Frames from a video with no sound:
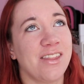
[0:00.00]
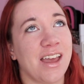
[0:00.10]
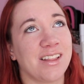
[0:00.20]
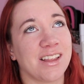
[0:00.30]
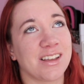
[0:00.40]

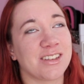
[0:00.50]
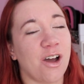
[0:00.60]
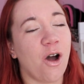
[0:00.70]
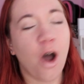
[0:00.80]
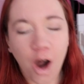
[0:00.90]
that this
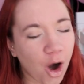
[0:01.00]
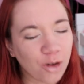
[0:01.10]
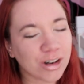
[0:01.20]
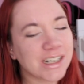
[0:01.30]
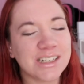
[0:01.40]

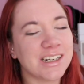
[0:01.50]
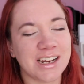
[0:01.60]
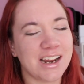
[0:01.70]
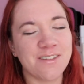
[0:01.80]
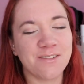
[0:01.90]
horrid
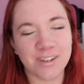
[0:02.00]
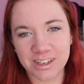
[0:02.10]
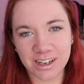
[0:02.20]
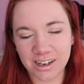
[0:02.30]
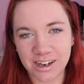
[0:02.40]

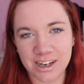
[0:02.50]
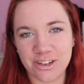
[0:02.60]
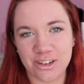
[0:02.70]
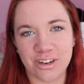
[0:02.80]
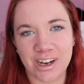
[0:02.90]
infertility
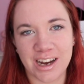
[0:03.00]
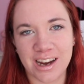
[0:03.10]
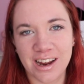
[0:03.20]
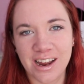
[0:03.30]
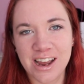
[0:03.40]

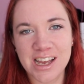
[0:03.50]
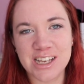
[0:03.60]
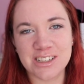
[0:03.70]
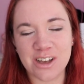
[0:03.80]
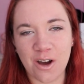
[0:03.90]
journey
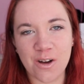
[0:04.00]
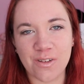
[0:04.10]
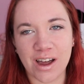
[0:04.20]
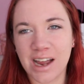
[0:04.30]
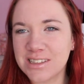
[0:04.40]
is
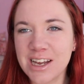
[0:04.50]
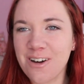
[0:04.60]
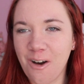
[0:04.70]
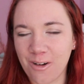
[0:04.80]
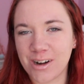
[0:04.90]
over. I say
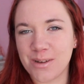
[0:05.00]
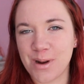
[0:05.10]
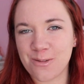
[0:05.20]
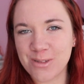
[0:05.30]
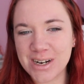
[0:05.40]
horrid,
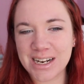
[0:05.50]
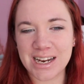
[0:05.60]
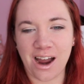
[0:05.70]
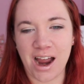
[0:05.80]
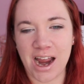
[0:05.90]
but
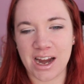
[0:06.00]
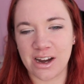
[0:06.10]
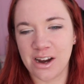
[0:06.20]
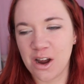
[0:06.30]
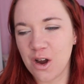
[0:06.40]
really,
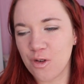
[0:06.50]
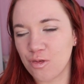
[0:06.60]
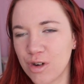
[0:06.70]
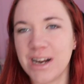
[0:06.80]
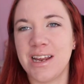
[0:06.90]
I
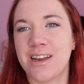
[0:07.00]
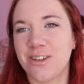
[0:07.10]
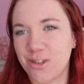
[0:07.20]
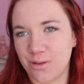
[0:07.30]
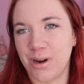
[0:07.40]
really
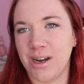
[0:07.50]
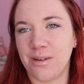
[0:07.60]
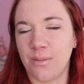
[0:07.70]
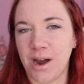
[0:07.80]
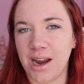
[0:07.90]

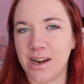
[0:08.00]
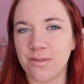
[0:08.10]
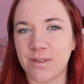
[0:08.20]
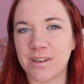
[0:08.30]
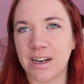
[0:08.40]
enjoyed my
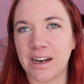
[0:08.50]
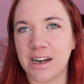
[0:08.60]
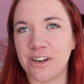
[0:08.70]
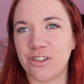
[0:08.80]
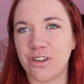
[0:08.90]

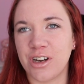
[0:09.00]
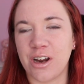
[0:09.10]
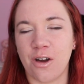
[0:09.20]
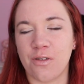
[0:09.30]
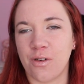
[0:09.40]
infertility journey
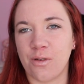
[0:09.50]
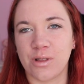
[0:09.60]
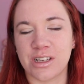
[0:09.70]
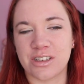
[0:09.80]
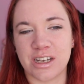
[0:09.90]
over all
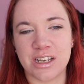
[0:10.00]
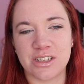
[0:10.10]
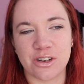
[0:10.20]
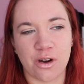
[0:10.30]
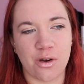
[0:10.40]
these
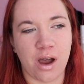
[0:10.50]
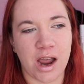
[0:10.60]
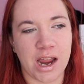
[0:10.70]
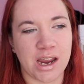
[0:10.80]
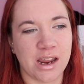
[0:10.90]
years. You
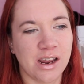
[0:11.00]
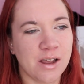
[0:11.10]
know,